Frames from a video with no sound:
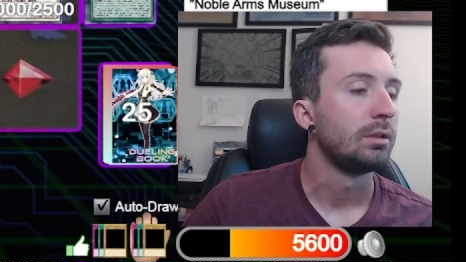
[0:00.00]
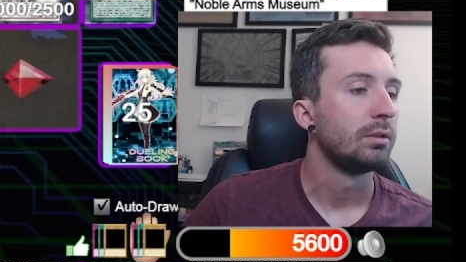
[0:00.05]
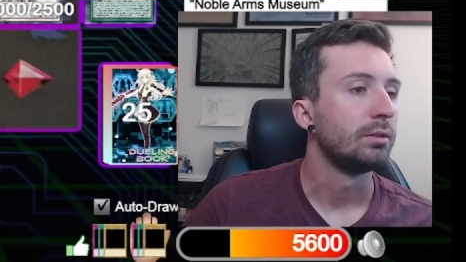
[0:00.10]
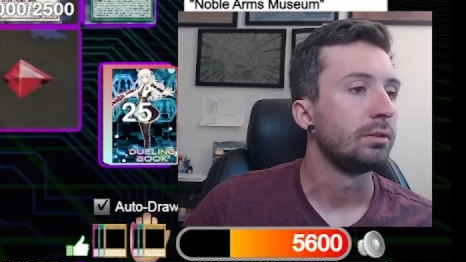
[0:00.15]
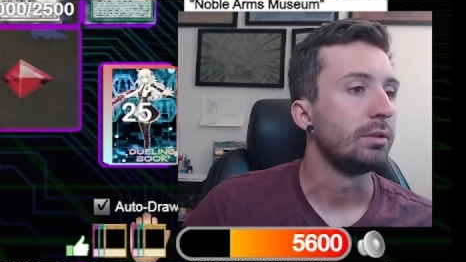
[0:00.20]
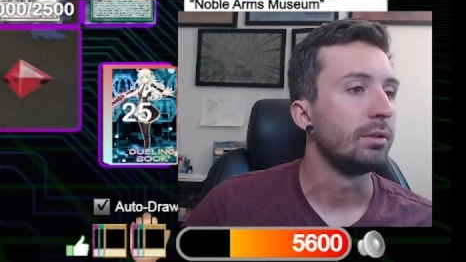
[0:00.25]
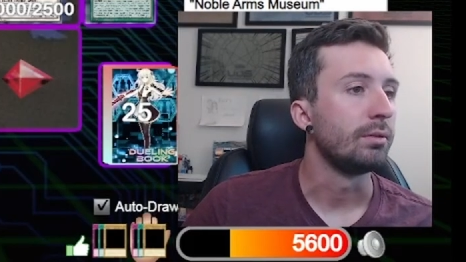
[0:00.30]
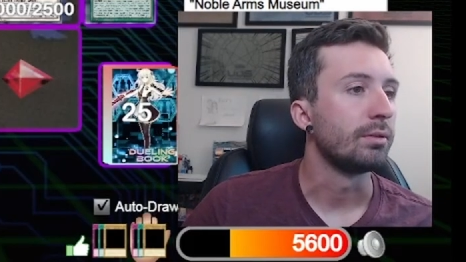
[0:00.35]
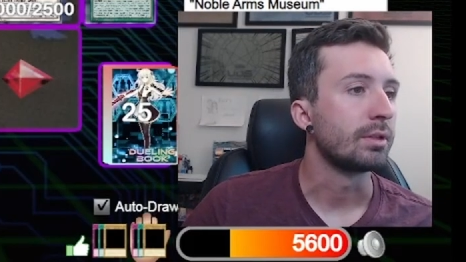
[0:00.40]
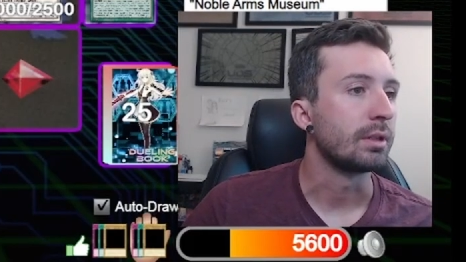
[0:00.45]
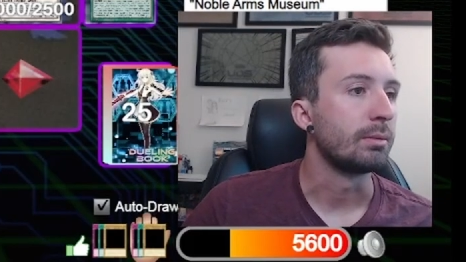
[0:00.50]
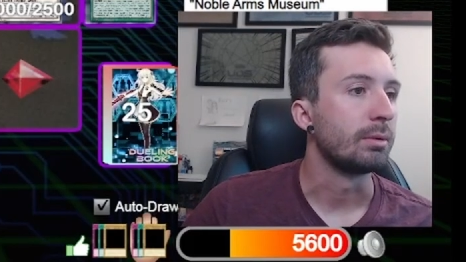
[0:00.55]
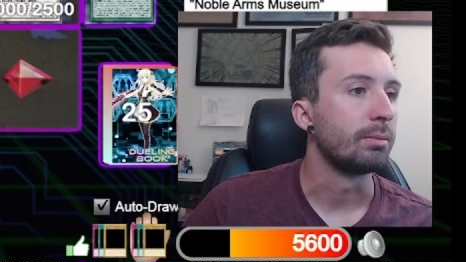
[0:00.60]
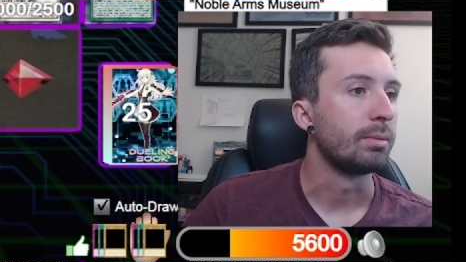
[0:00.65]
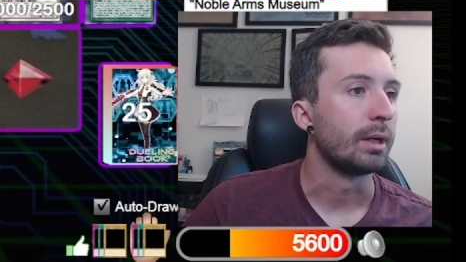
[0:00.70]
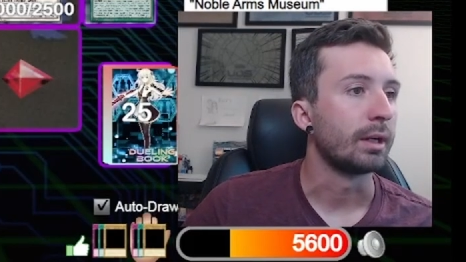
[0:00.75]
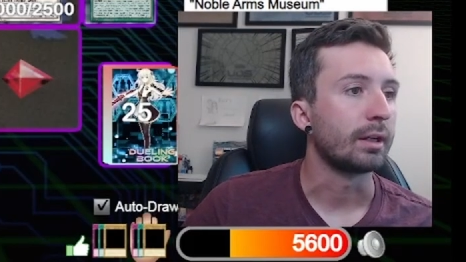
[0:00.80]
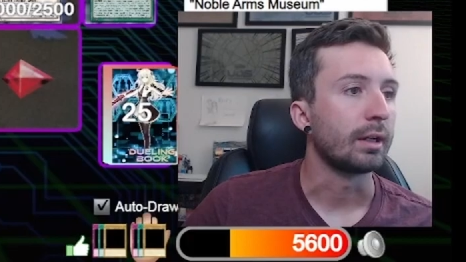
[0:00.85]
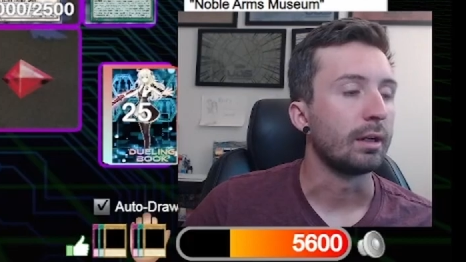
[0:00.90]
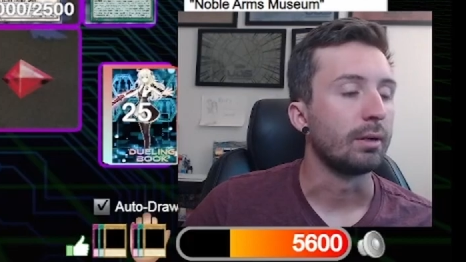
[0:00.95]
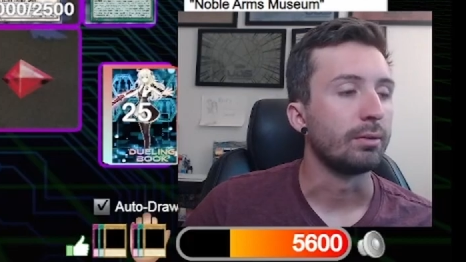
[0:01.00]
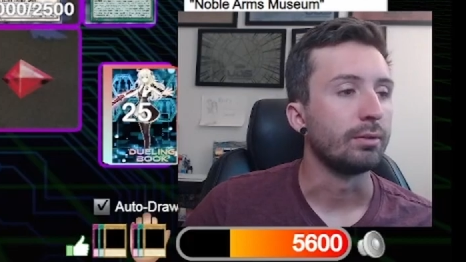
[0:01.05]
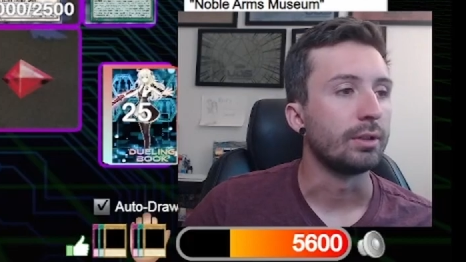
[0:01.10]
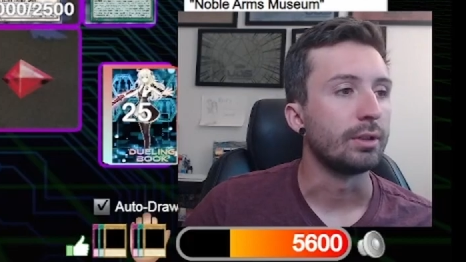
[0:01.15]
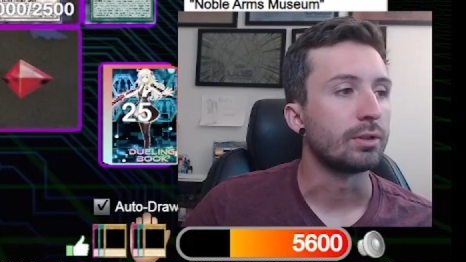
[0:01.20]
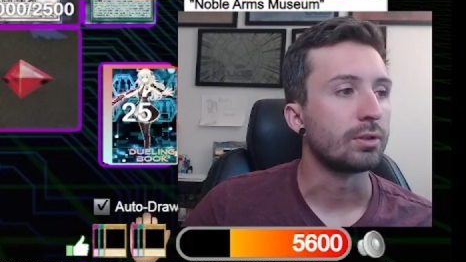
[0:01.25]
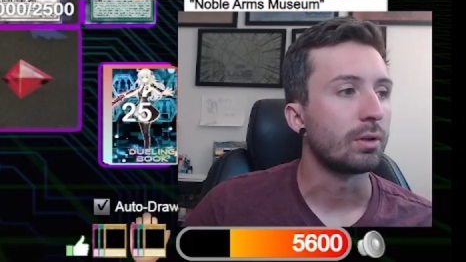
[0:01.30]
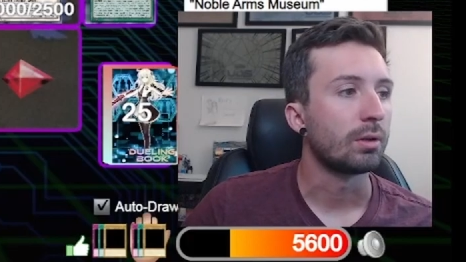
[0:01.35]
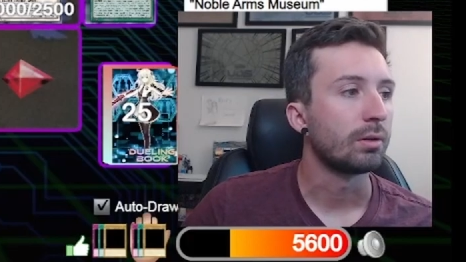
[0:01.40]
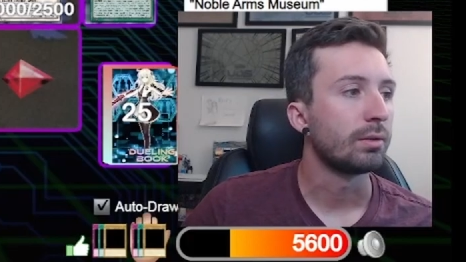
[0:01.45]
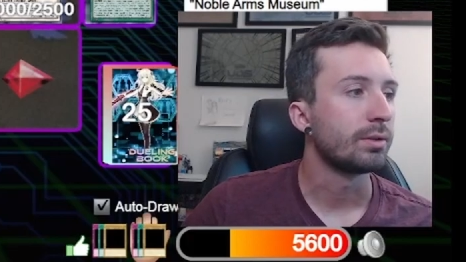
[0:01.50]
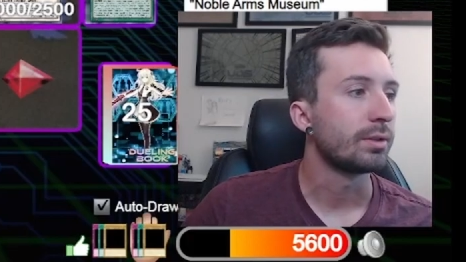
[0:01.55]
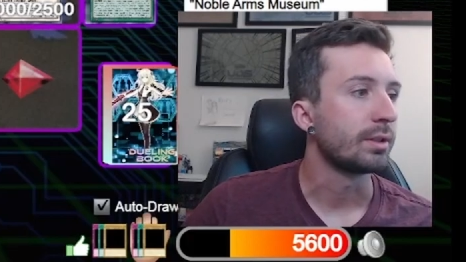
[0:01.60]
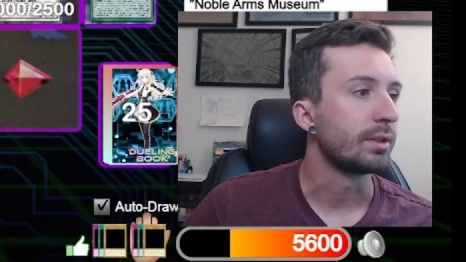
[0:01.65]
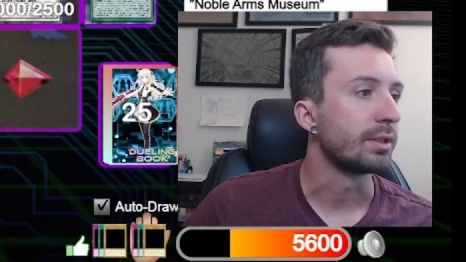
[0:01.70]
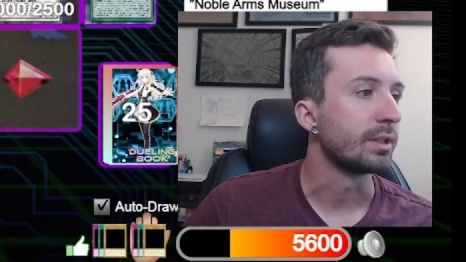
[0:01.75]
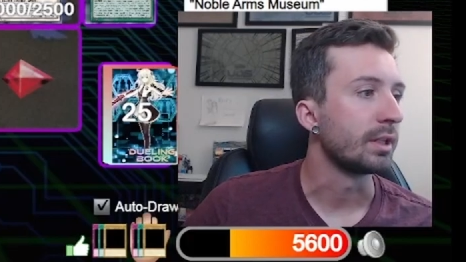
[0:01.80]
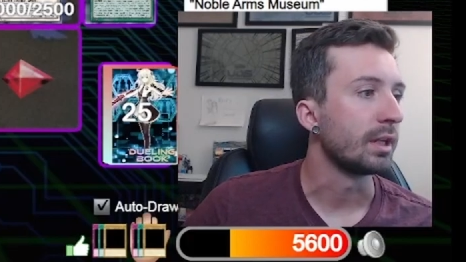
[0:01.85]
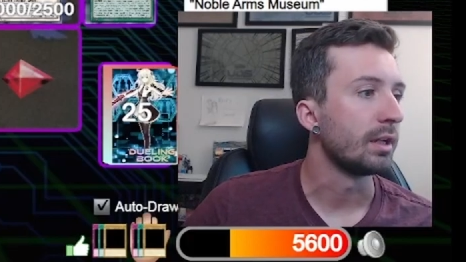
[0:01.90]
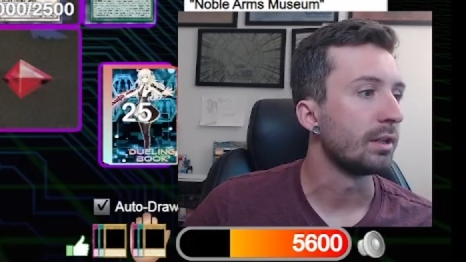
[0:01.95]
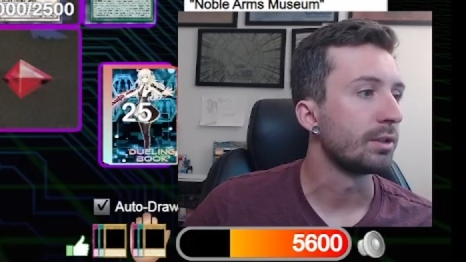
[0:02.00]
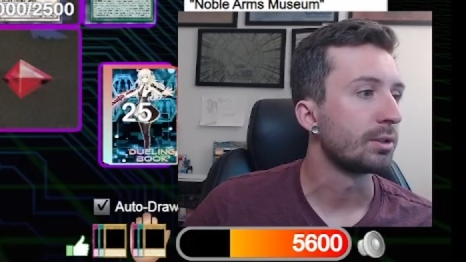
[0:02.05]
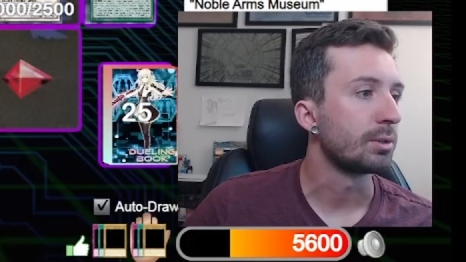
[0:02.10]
to summon back out the Charles, because again,